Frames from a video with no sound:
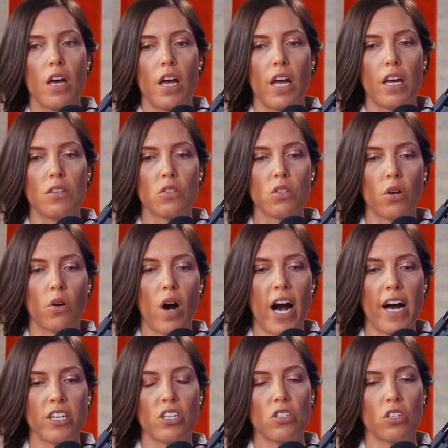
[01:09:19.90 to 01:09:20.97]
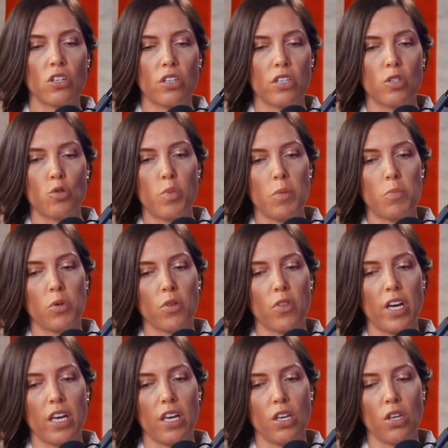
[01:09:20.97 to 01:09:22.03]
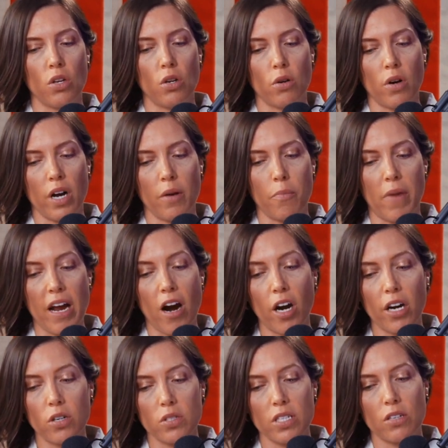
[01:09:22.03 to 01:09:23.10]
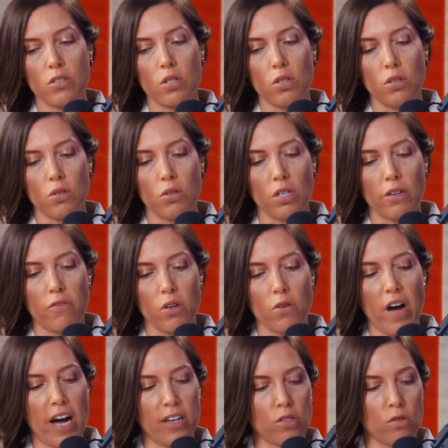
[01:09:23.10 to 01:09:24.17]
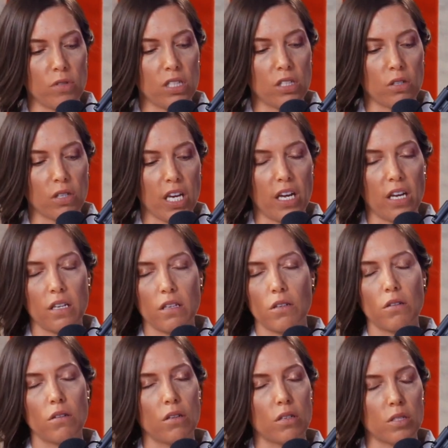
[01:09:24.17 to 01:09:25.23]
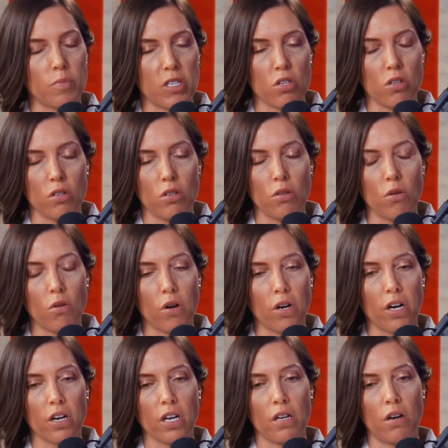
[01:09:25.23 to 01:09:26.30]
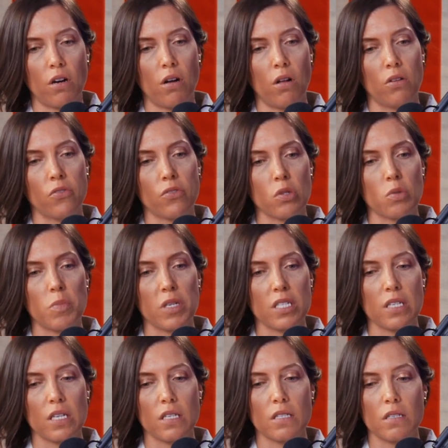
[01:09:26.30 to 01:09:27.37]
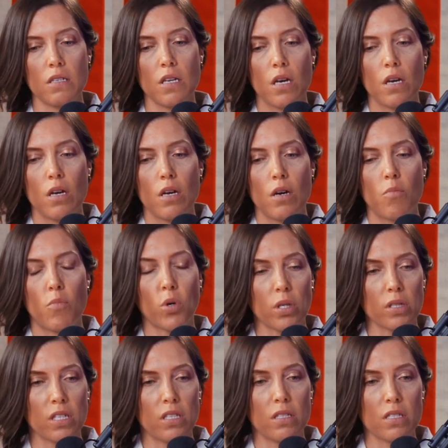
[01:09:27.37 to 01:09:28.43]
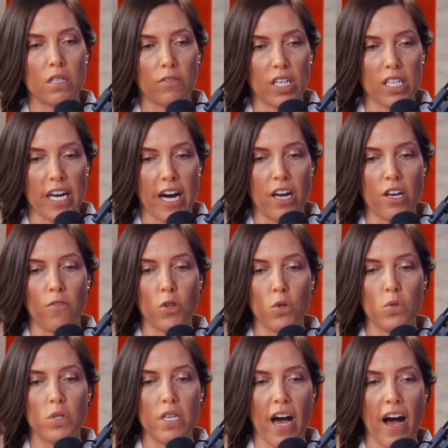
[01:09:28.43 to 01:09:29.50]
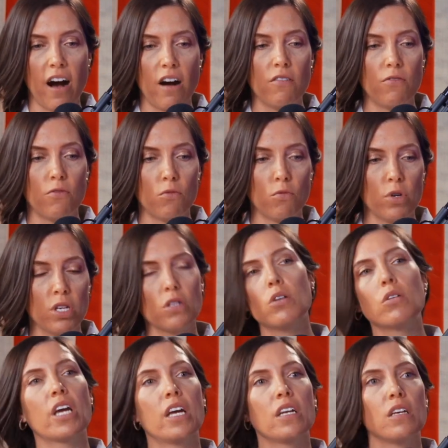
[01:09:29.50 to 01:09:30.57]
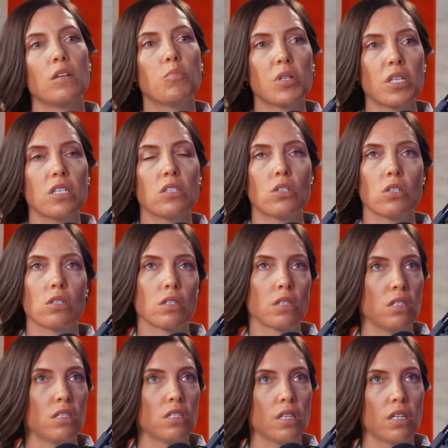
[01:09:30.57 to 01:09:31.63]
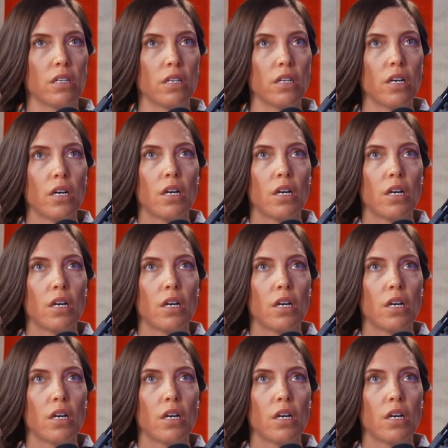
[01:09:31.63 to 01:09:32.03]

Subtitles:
And so I just encourage people that, my heart goes out to you if you've had to relocate, especially New York and all of those big cities and Portland and stuff like that. If you have relocated, please just consider